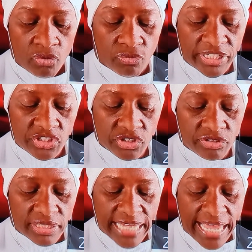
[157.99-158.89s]

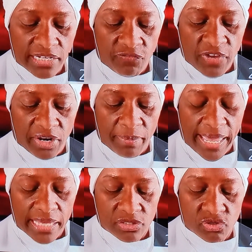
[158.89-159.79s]
Richard Dana
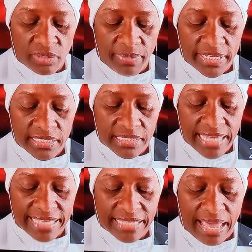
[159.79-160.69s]
Fairbank, doing business
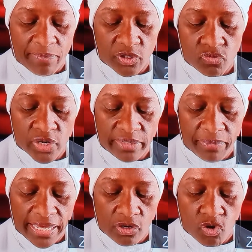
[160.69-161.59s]
as Capital
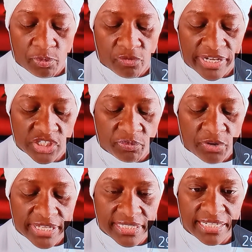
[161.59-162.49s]
One Bank
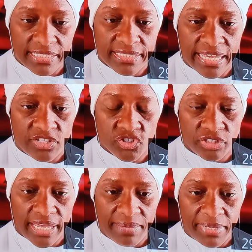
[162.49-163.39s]
Corporation President. State
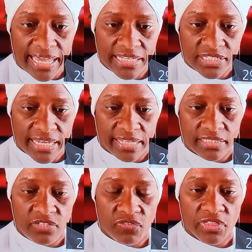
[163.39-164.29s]
your name and
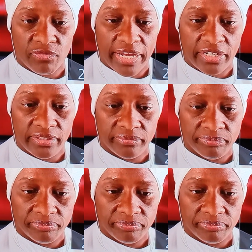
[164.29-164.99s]
nationality for the record.